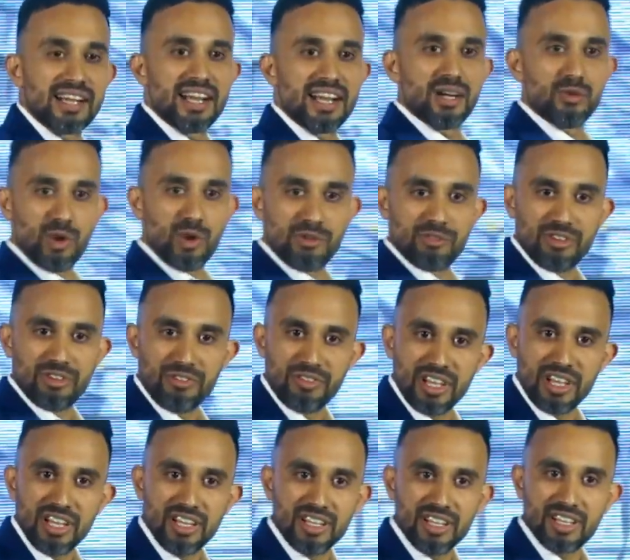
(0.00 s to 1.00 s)
at
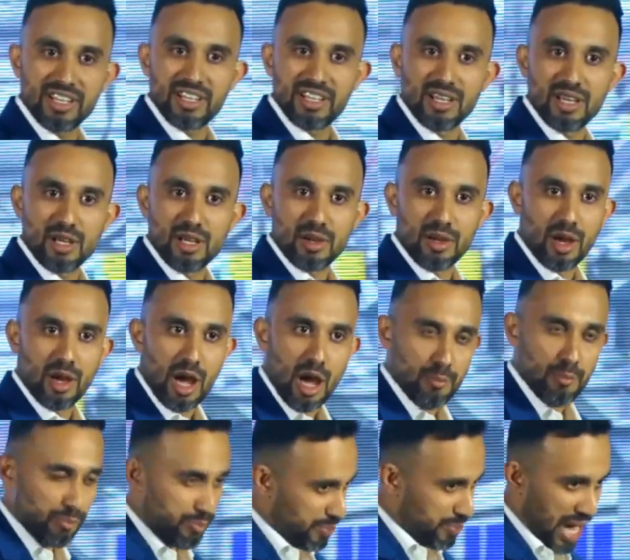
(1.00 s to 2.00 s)
150
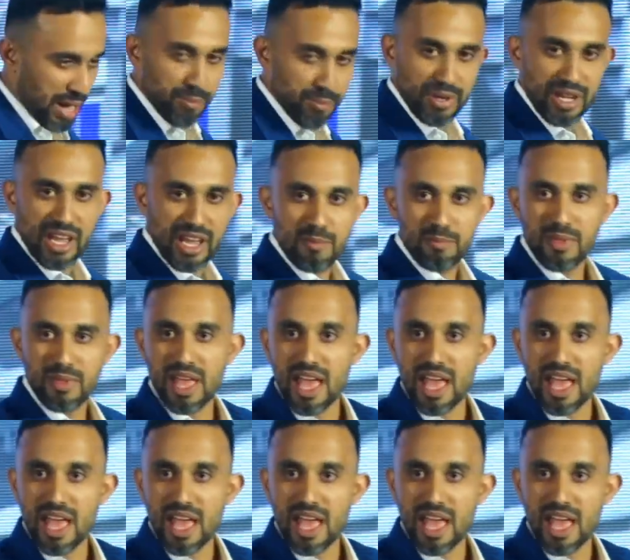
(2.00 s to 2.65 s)
mpm,